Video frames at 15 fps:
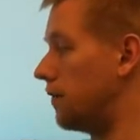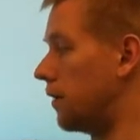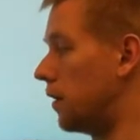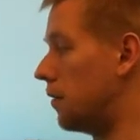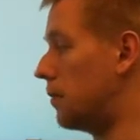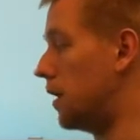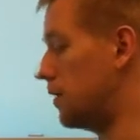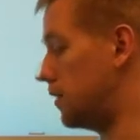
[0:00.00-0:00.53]
in
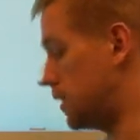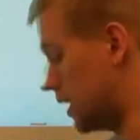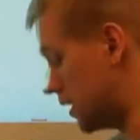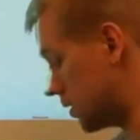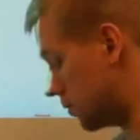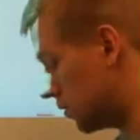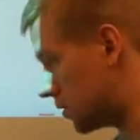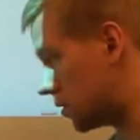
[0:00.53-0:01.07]
front of my
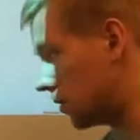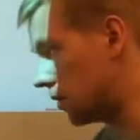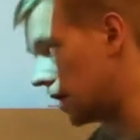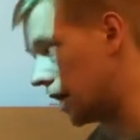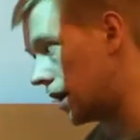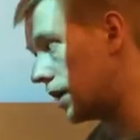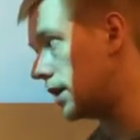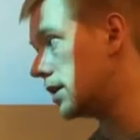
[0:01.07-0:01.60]
decimal, so
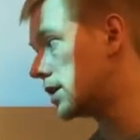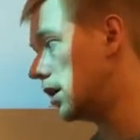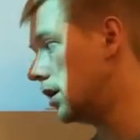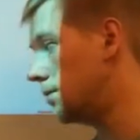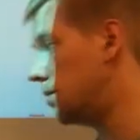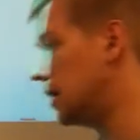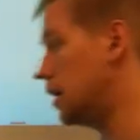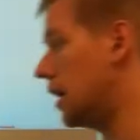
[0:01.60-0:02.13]
that is
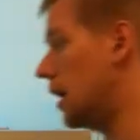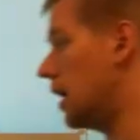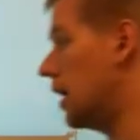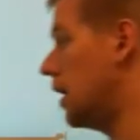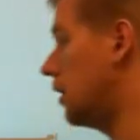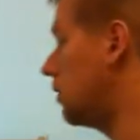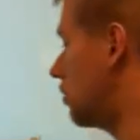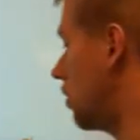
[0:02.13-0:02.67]
going to be
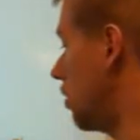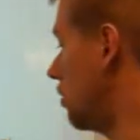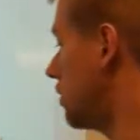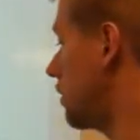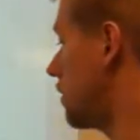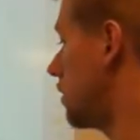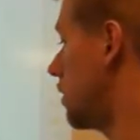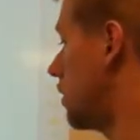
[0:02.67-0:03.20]
a
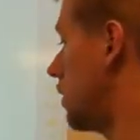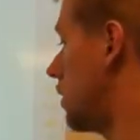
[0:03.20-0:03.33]
growth